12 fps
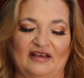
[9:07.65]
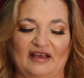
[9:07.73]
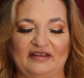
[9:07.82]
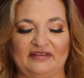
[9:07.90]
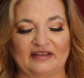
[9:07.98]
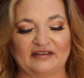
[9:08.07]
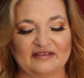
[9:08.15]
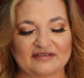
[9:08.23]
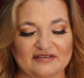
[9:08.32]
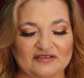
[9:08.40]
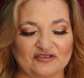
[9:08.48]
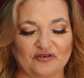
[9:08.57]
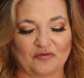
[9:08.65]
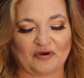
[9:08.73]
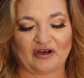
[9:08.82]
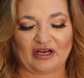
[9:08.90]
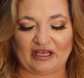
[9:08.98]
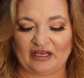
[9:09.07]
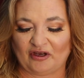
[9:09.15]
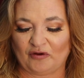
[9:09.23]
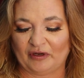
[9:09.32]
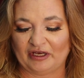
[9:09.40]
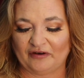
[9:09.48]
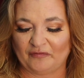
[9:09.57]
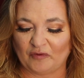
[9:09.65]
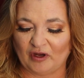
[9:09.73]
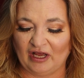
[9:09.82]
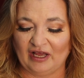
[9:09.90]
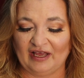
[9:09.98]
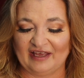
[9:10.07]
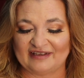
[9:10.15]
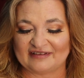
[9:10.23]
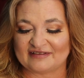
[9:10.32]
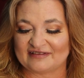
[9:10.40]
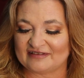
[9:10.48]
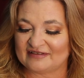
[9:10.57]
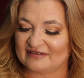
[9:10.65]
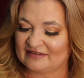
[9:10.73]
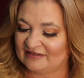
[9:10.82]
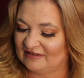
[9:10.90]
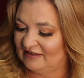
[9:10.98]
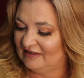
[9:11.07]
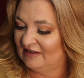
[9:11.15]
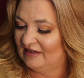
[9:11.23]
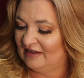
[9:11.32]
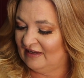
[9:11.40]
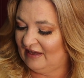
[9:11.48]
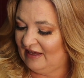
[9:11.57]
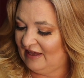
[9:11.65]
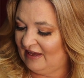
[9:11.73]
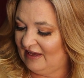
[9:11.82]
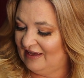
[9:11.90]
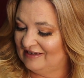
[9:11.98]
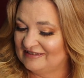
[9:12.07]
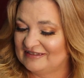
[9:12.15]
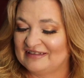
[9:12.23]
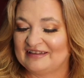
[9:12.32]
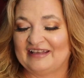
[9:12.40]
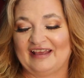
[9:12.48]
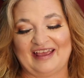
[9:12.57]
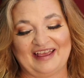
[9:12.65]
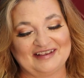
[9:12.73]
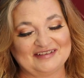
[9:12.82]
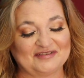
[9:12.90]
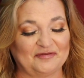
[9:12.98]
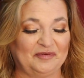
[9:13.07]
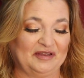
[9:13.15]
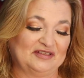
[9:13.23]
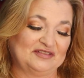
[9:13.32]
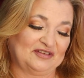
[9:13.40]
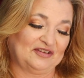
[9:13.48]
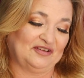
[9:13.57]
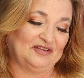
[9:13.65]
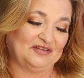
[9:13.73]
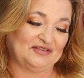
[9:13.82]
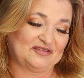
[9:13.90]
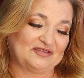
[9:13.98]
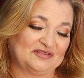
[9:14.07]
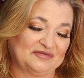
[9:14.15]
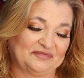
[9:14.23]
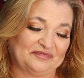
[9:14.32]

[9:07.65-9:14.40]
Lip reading: I think this is your worry. Queen of Wands. And the Ace of Pentacles.